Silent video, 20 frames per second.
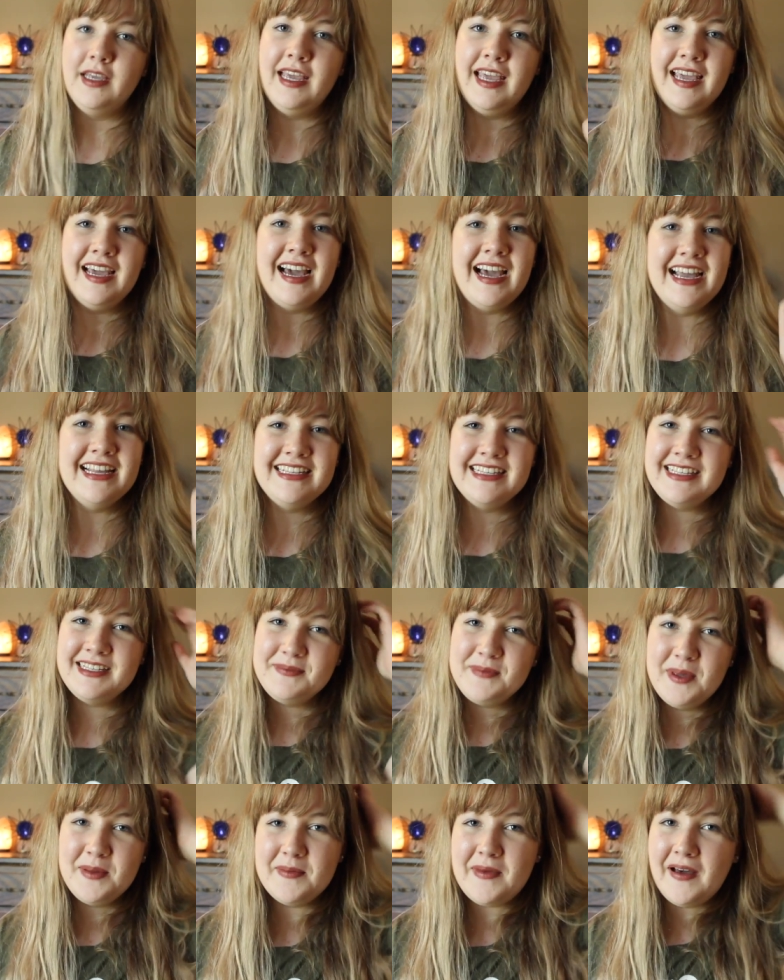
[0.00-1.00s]
Hey guys,
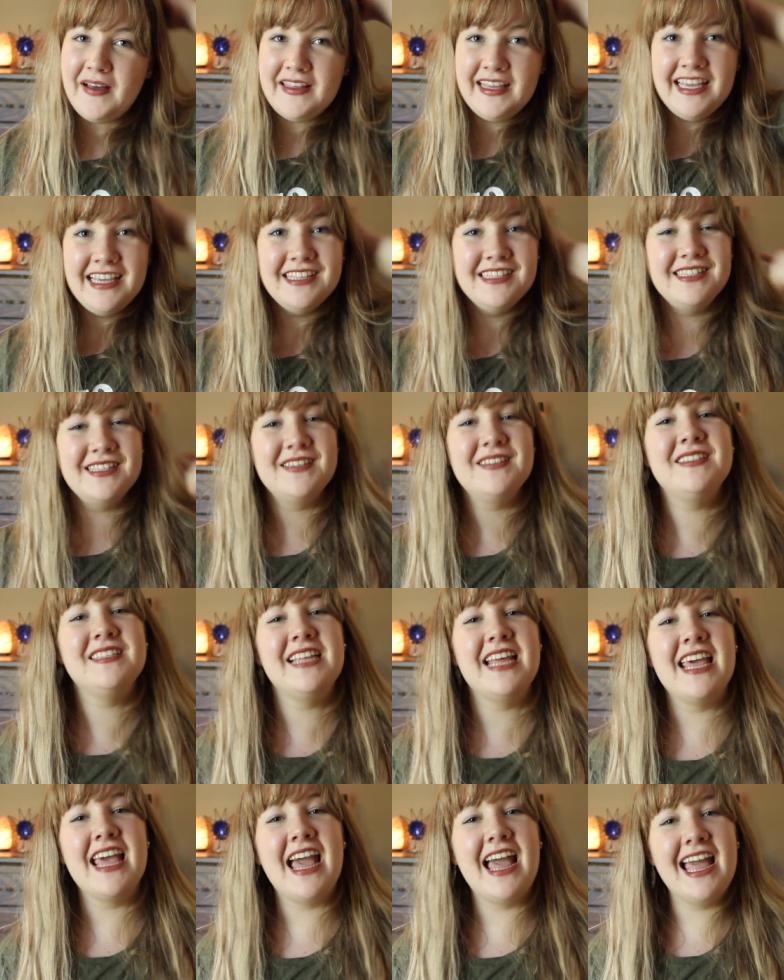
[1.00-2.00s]
it's me Molli. So
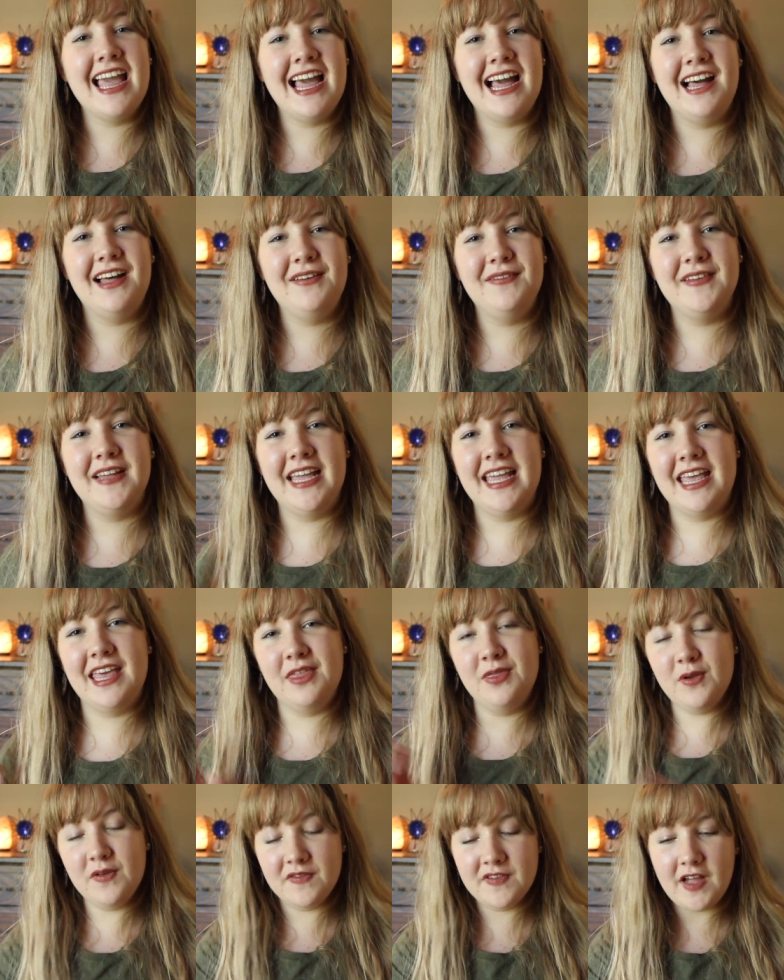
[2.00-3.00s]
today I have
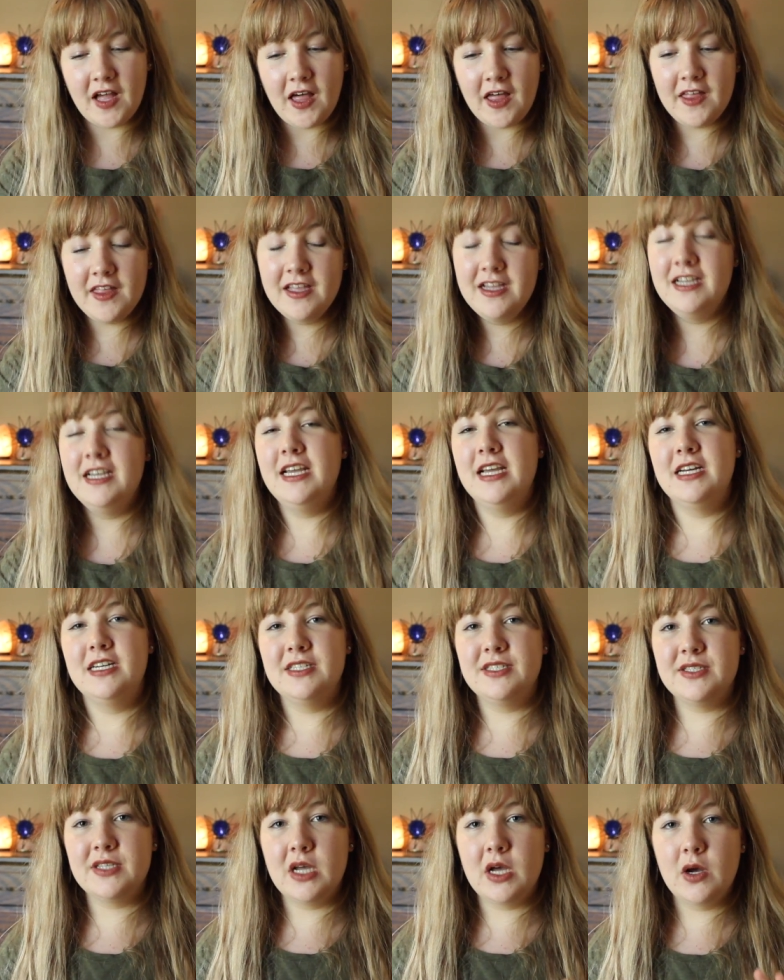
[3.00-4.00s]
a thrift haul.
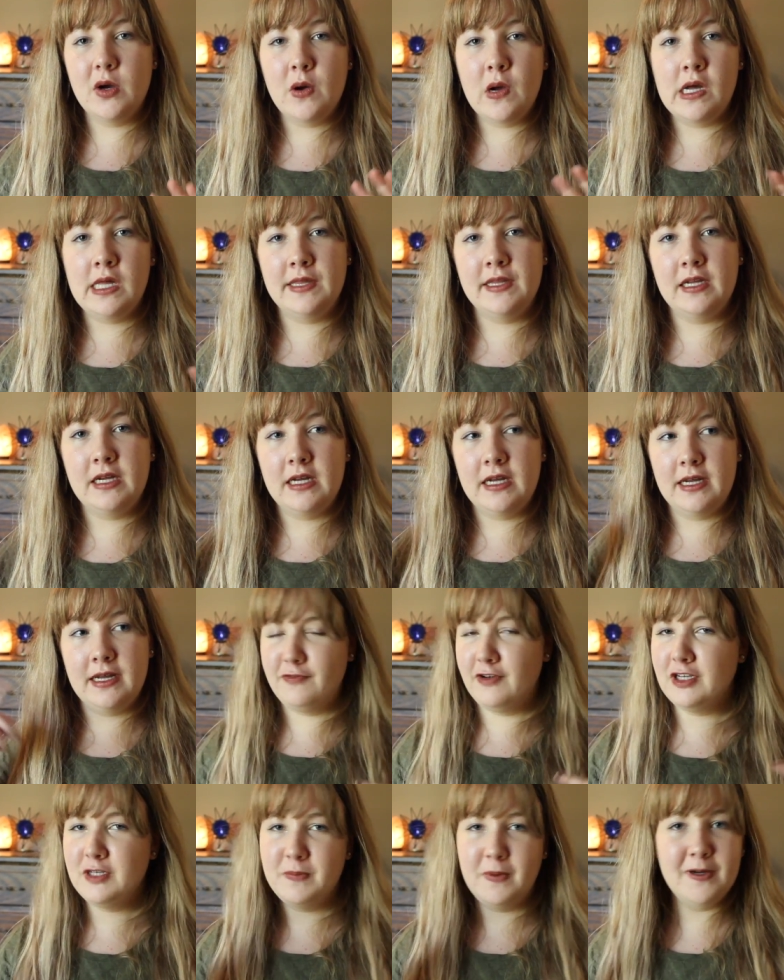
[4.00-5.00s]
So the
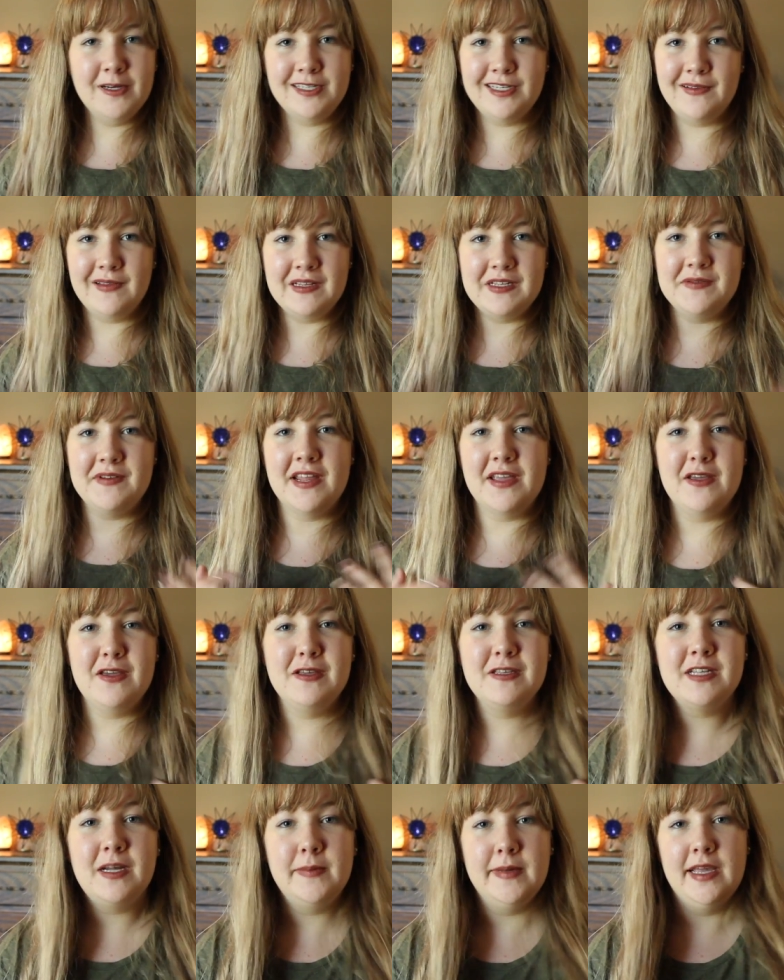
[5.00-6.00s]
first portion of this video
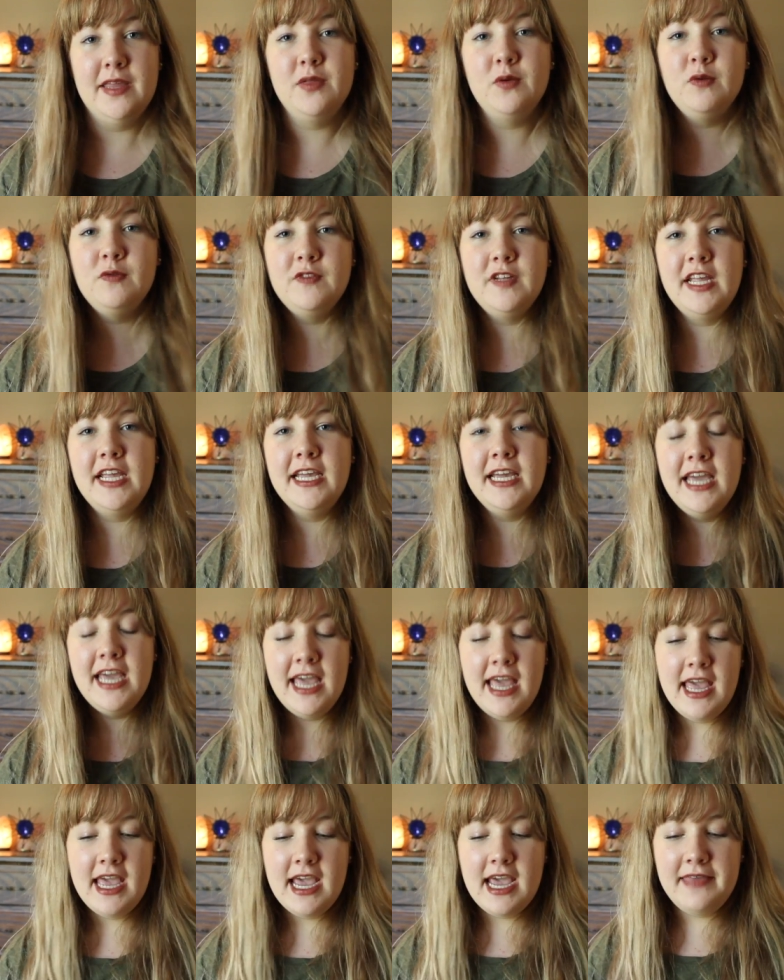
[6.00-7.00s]
you saw me thrifting
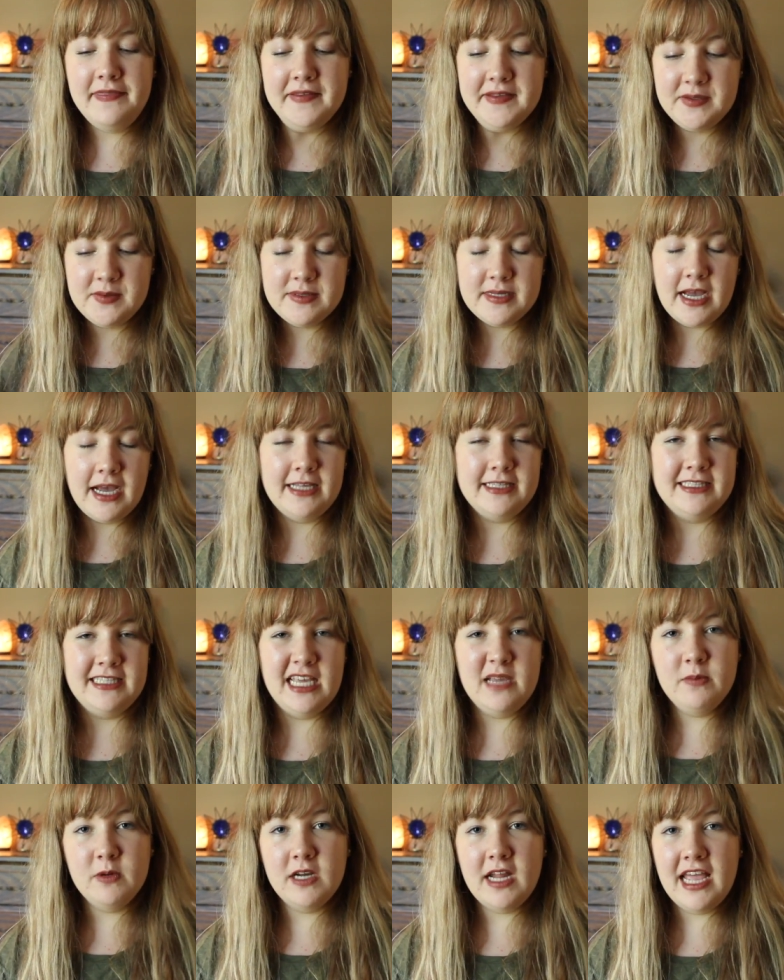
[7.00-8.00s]
and this was on
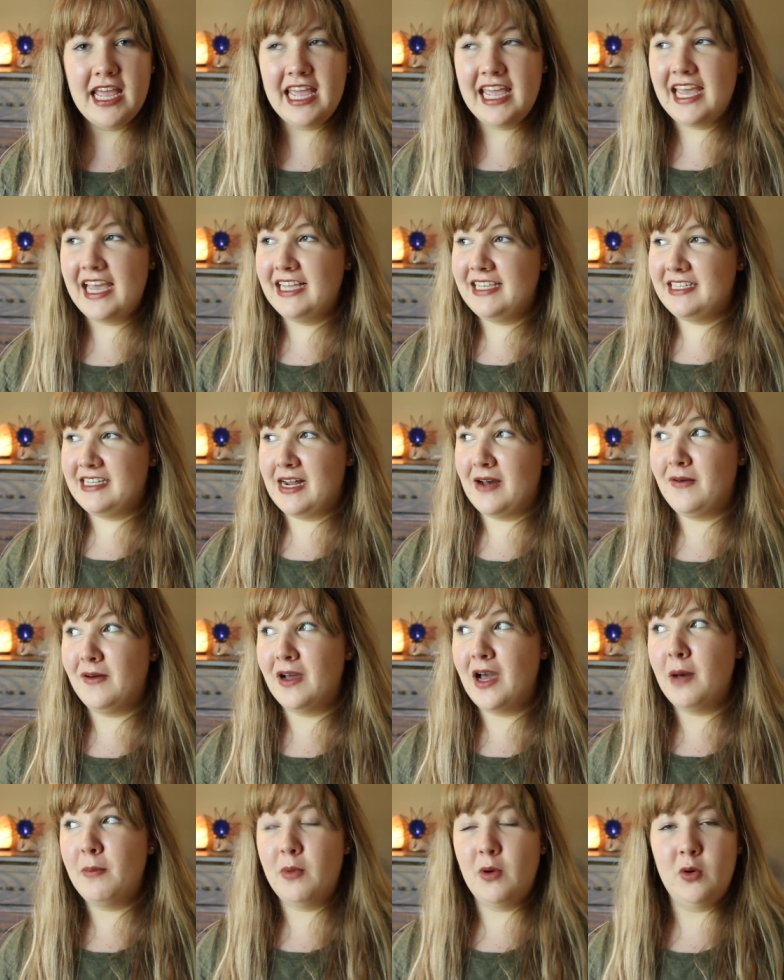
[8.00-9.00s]
Labor Day. It's now
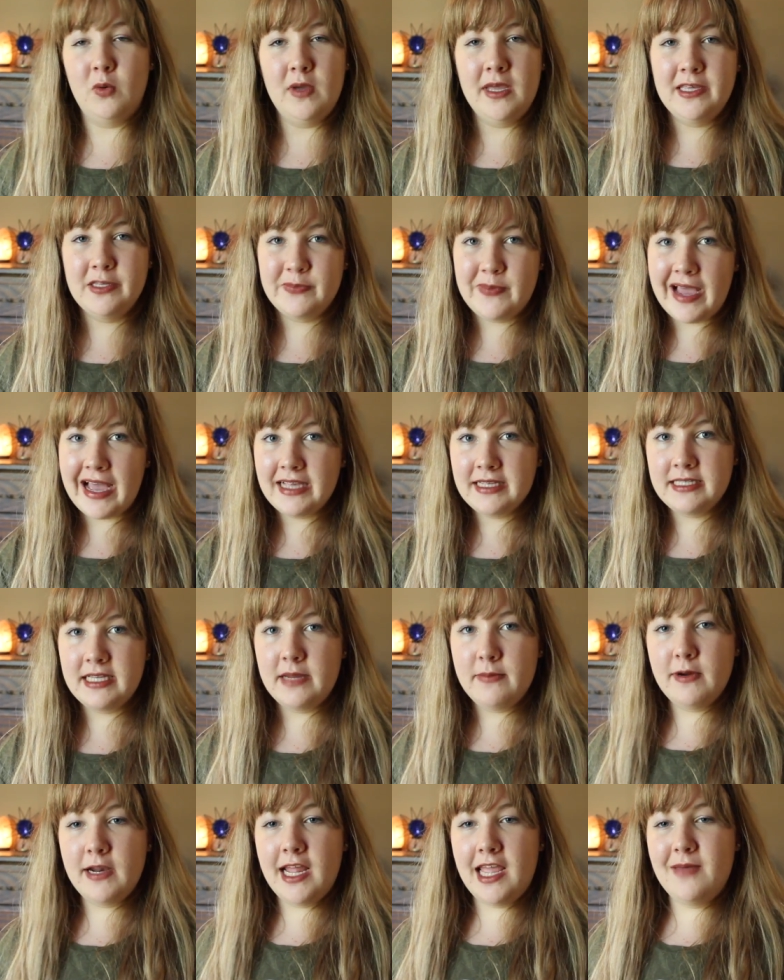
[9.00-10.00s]
a couple weeks past
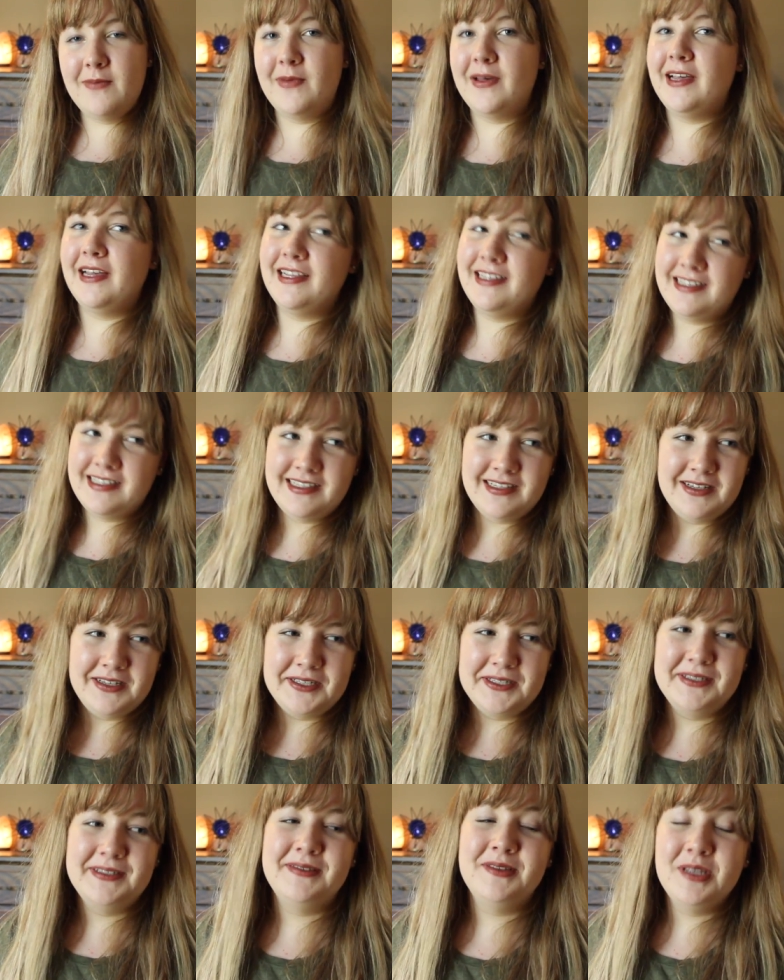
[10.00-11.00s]
Labor Day but it's
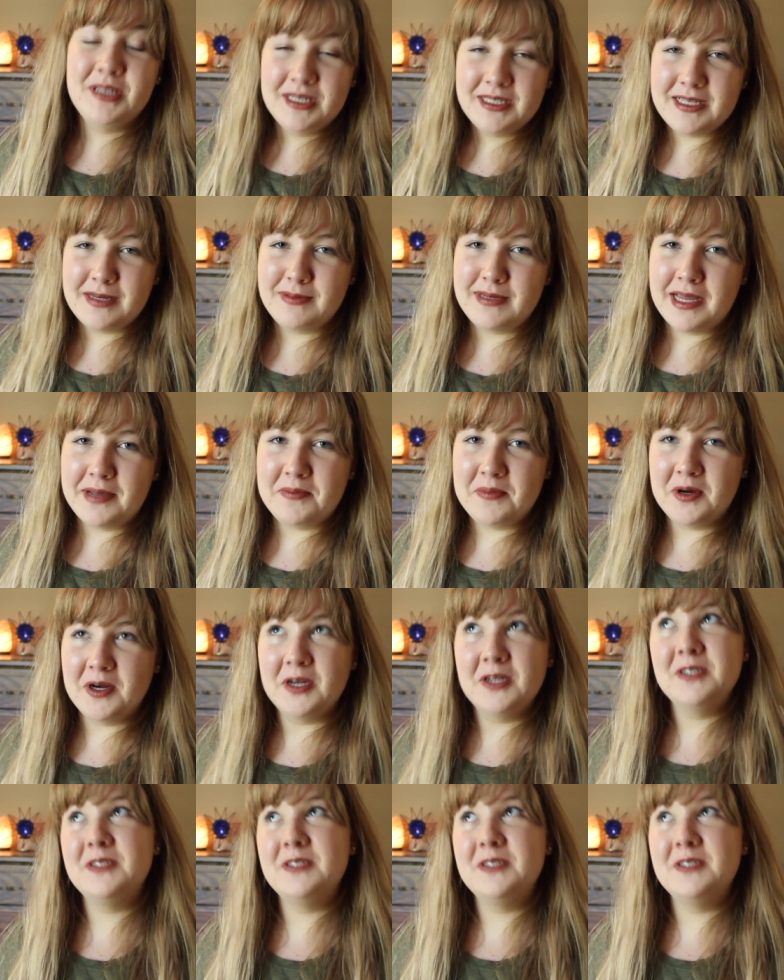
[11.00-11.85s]
still September.